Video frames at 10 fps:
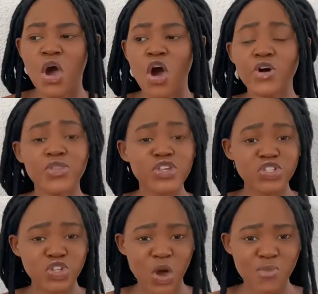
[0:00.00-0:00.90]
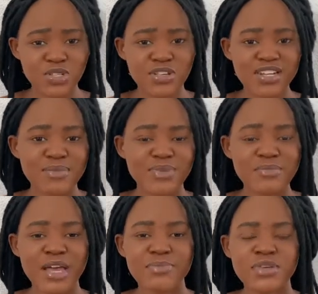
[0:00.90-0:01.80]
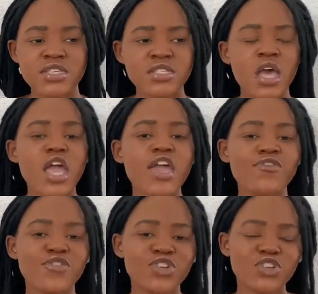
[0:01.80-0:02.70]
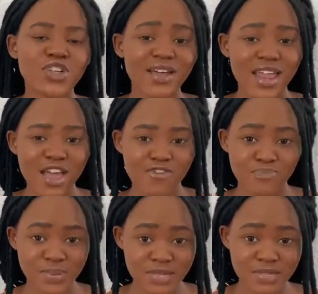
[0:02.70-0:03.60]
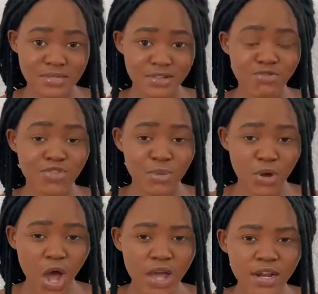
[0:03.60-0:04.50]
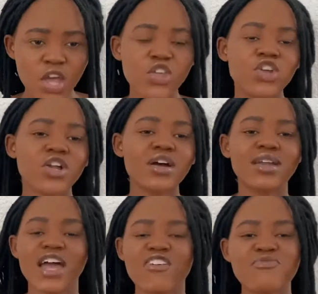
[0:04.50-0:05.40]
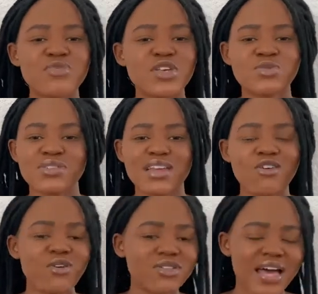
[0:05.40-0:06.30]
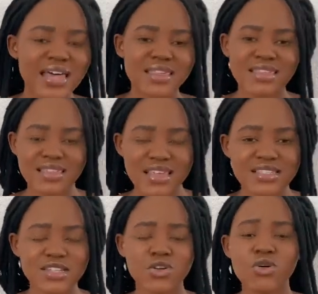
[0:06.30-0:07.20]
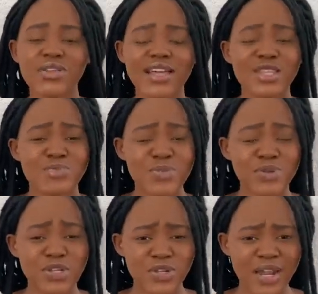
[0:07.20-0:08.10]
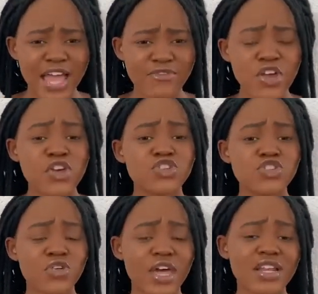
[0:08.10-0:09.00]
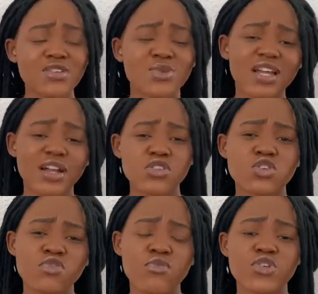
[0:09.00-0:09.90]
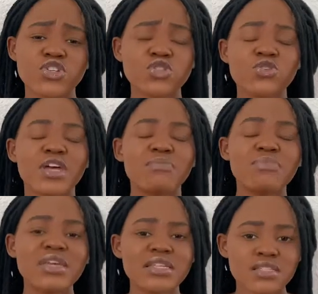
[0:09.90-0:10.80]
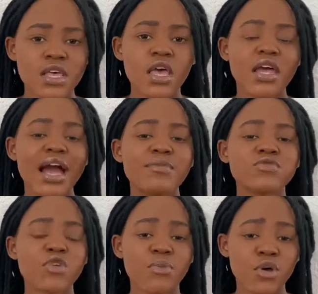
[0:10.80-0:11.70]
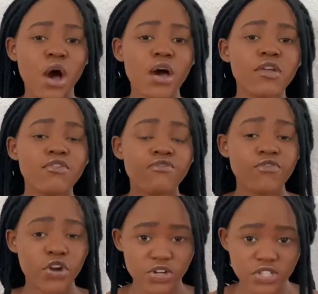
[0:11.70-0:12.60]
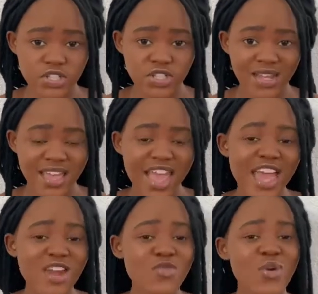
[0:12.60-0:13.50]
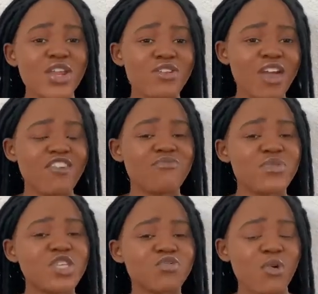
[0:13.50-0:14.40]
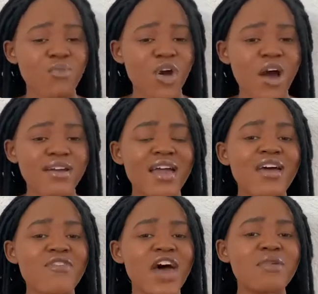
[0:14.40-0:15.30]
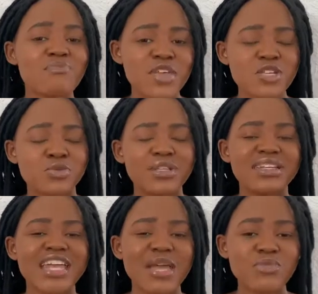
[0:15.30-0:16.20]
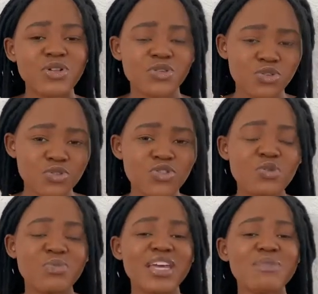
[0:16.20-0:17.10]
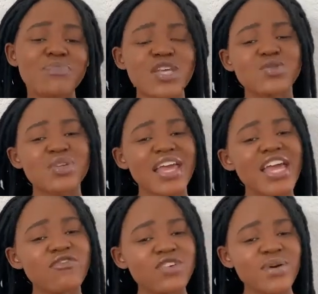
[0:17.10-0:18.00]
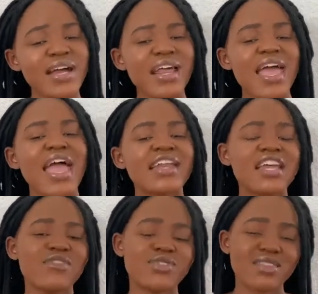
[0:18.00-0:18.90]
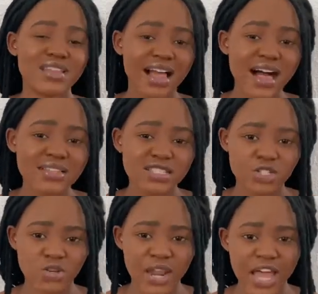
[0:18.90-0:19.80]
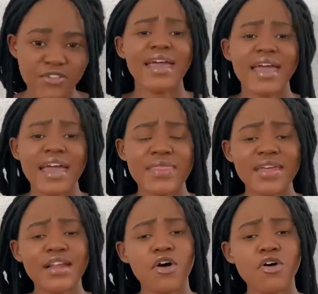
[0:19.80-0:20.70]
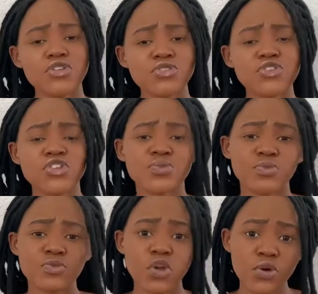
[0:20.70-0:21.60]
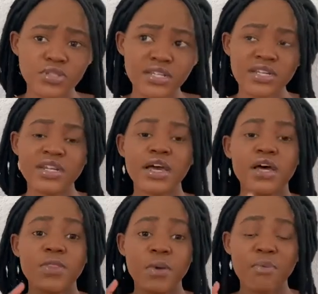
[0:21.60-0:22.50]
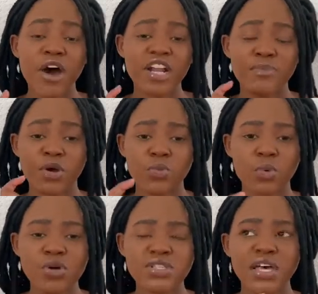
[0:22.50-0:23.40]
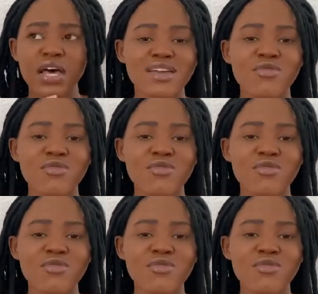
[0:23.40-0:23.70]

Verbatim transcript: Oh, this job was gonna be my peace. If you do not have peace from God, you're not gonna have peace with all the other things and all the other people in your life. So that is what I understood from verse 2 that peace comes from God first. And when you have peace from God, that peace will enable you to be at peace with everyone and everything else in your life. And then I also just noted the part about water.